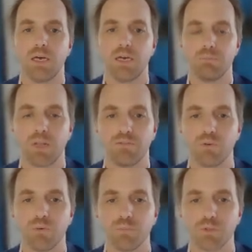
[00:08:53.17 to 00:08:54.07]

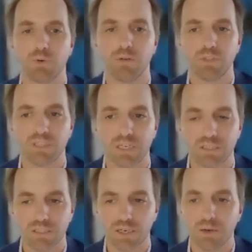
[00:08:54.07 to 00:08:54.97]
platform's privacy
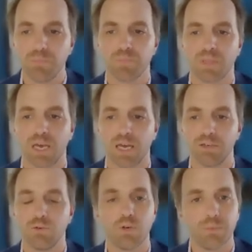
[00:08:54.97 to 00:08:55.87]
center, and
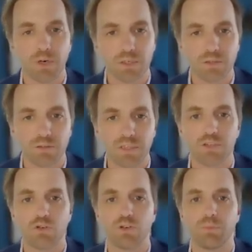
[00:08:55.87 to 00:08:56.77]
NOIB argues that they
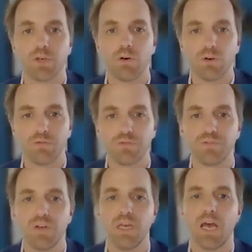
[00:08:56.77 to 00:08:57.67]
should have been off
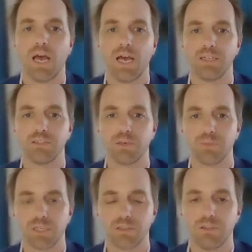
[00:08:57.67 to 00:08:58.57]
and
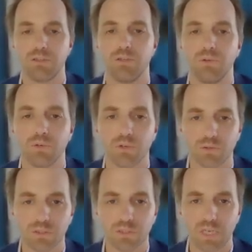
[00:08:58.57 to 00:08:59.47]
subject to
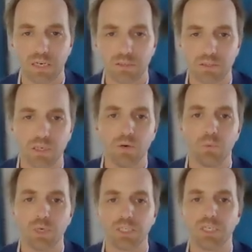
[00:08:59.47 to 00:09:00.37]
consent,
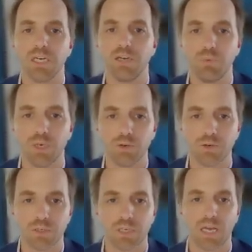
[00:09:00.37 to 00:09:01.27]
which, if we
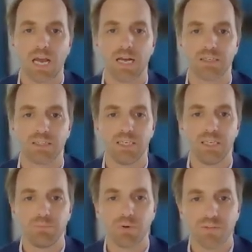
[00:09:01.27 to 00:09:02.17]
look at the
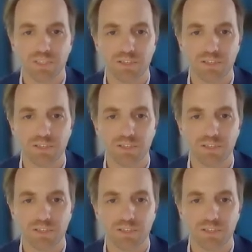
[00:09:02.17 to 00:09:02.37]
ePrivacy